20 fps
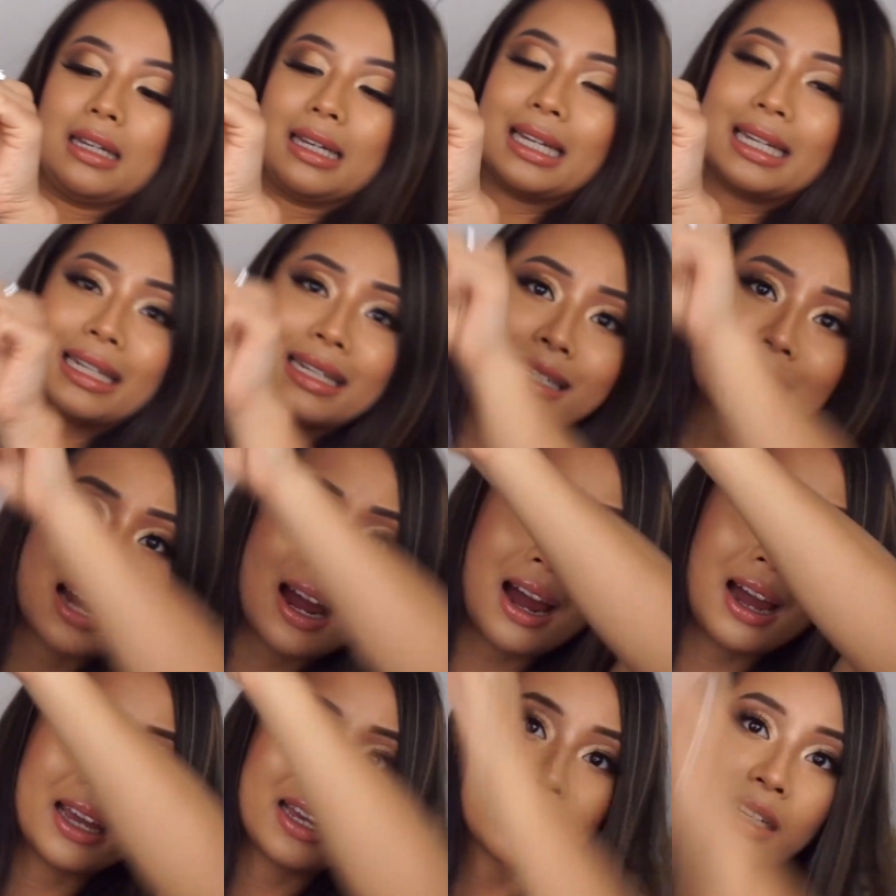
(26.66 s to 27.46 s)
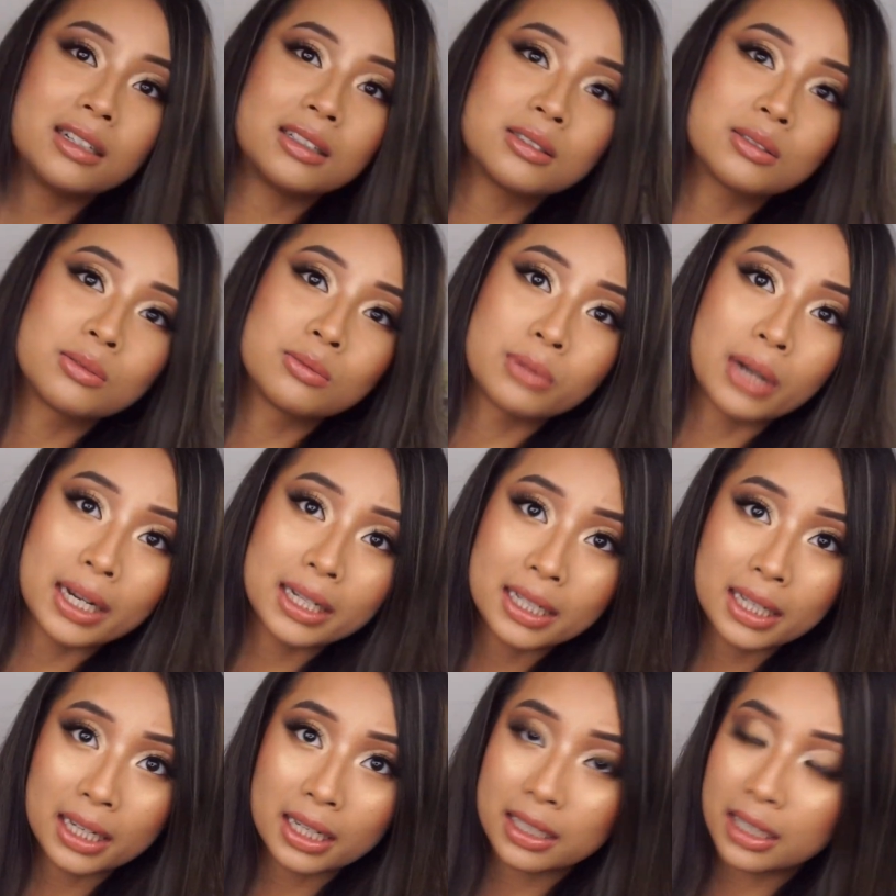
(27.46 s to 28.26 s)
entire
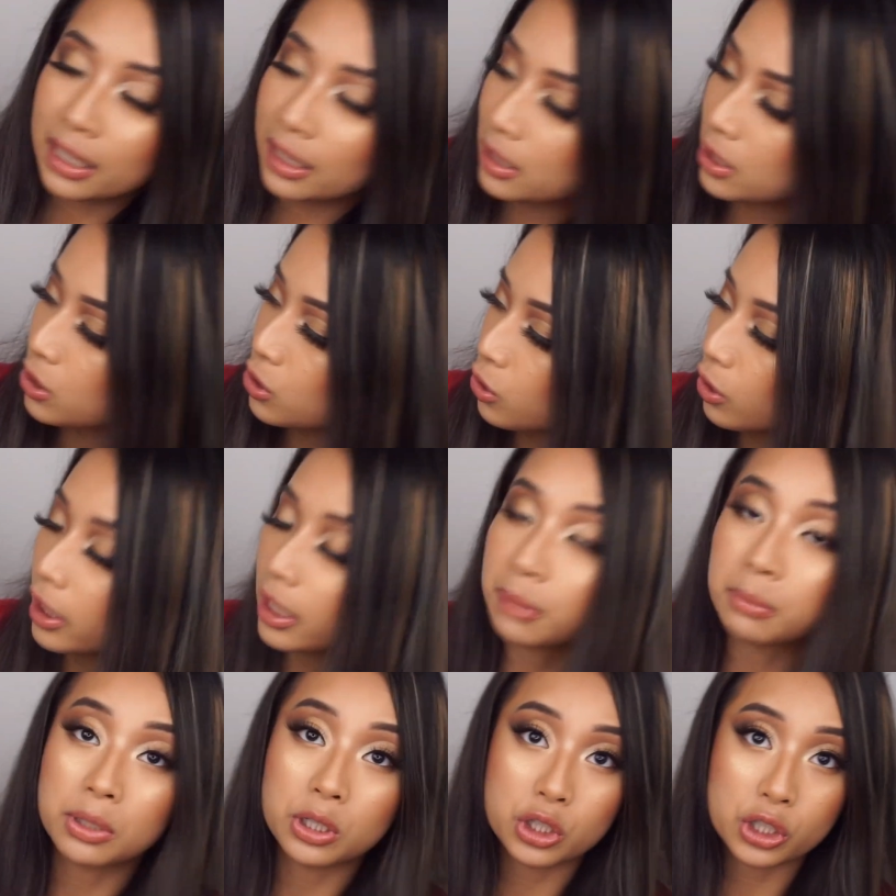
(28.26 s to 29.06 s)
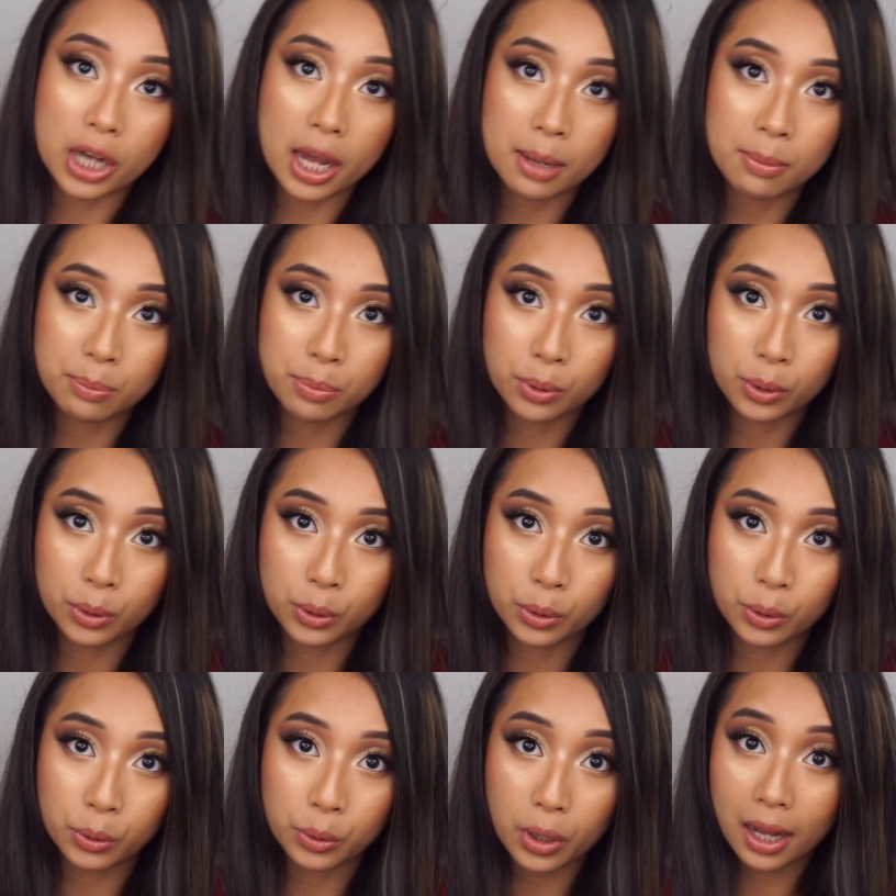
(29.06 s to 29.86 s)
Redken Extreme
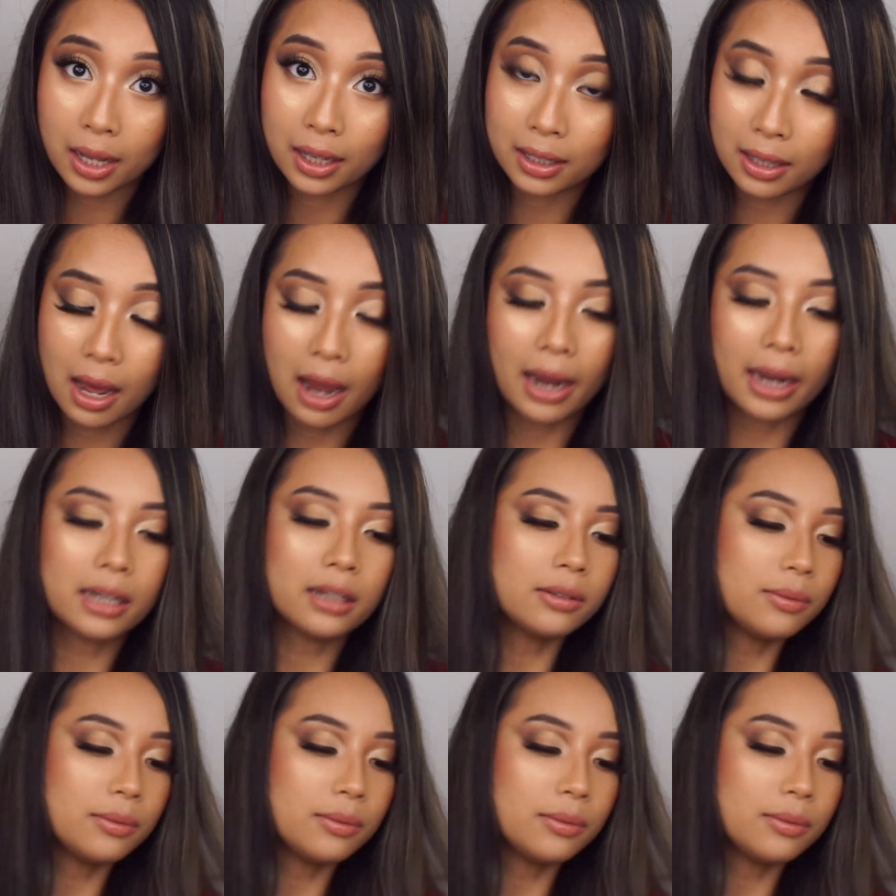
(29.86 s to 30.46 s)
shampoo line.